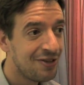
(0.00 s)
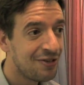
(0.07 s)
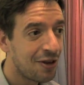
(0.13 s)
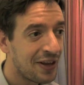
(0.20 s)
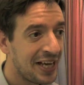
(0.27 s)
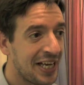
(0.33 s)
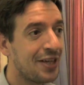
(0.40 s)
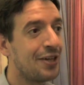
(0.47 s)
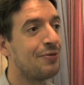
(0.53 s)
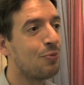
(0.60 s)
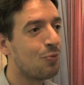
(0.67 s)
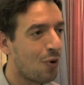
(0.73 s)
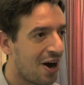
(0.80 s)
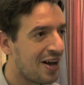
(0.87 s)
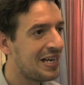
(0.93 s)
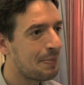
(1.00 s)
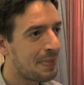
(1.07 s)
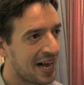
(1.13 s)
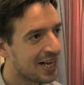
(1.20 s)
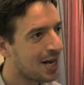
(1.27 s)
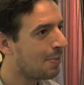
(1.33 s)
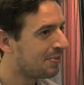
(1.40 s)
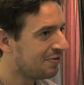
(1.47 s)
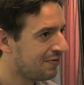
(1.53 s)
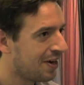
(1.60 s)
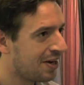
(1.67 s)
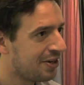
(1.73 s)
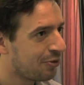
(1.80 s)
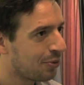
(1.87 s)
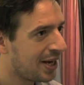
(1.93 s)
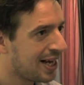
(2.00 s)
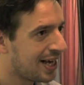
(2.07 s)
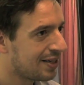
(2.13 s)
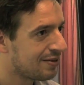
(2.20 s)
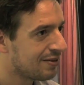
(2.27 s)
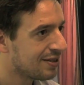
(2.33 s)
so that he could wind it back up and find his way out.